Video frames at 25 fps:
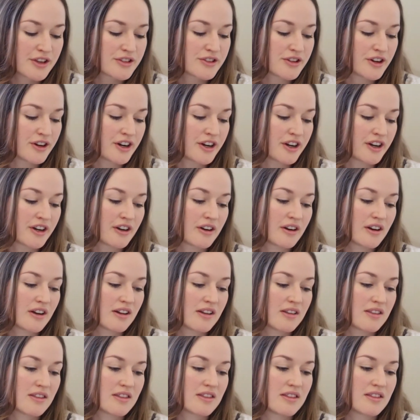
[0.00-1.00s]
So
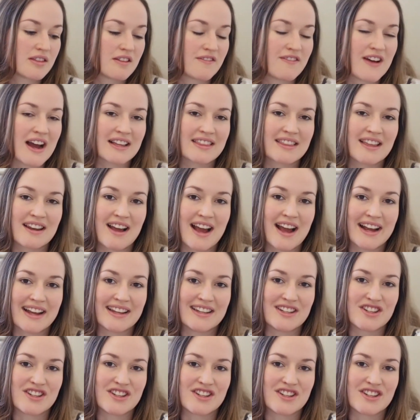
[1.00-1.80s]
the fact that I